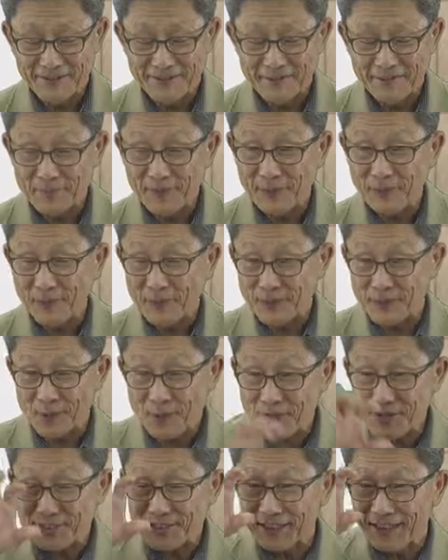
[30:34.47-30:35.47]
because
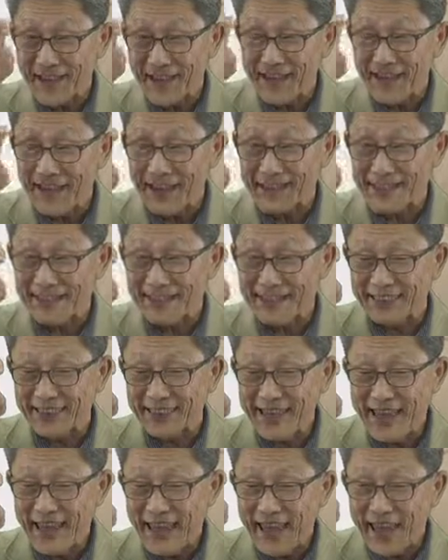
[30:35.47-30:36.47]
oxygen has the
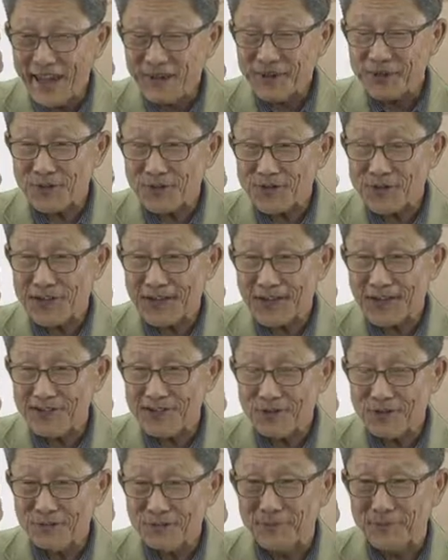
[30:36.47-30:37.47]
actual charge
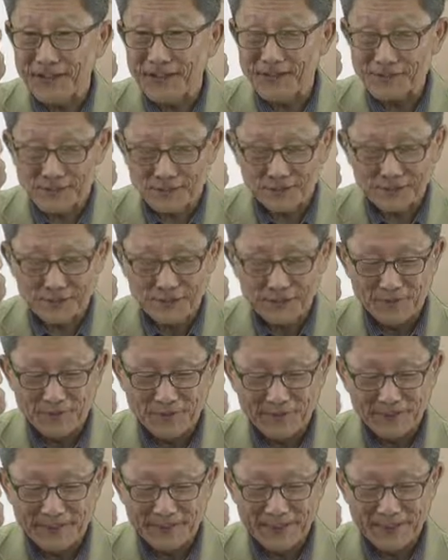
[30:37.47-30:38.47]
of +2.
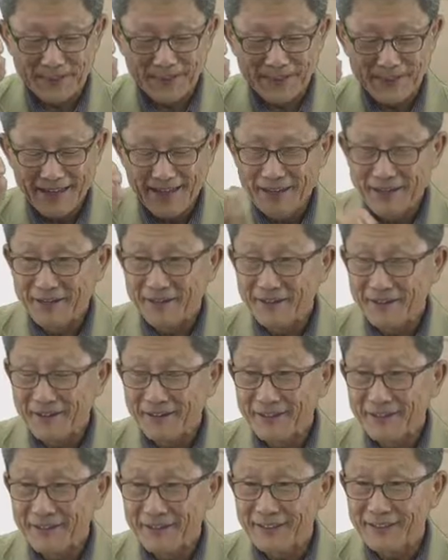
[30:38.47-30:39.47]
Okay.
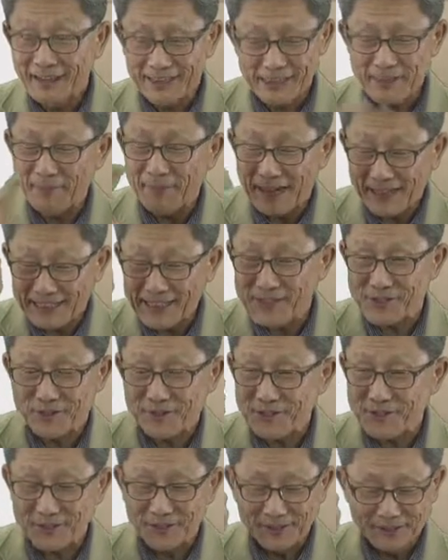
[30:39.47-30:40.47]
-2.
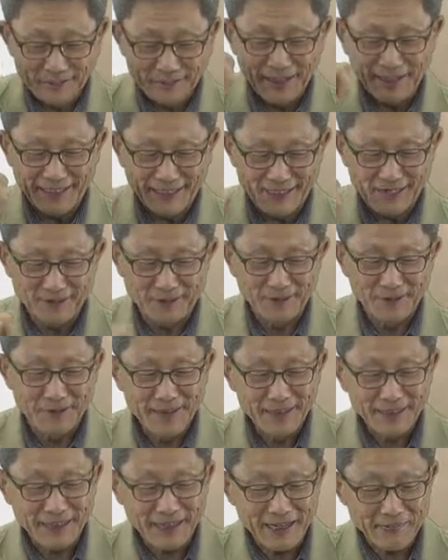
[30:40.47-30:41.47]
Sorry, -2.
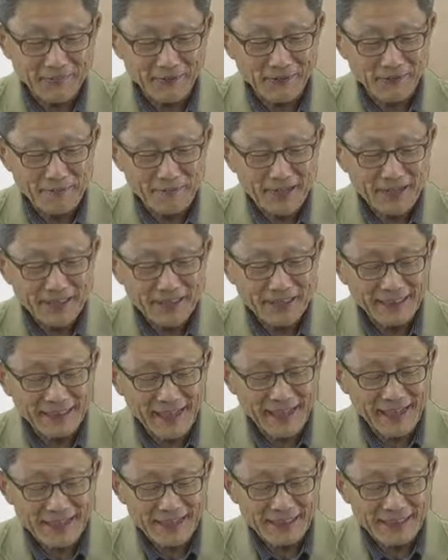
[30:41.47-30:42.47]
Therefore, it
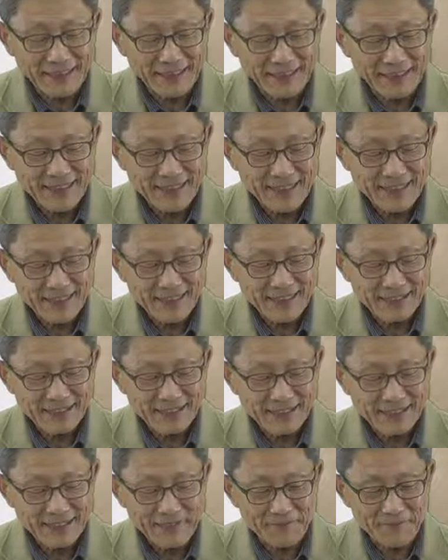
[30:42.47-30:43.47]
has the
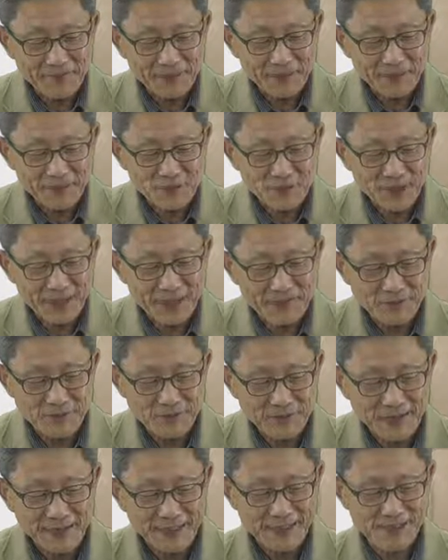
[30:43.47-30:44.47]
effective charge of
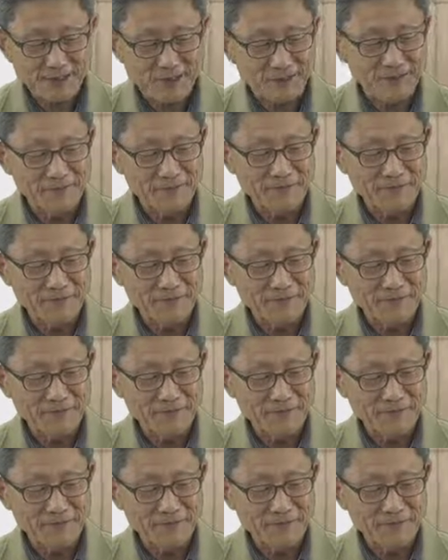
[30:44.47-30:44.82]
-2.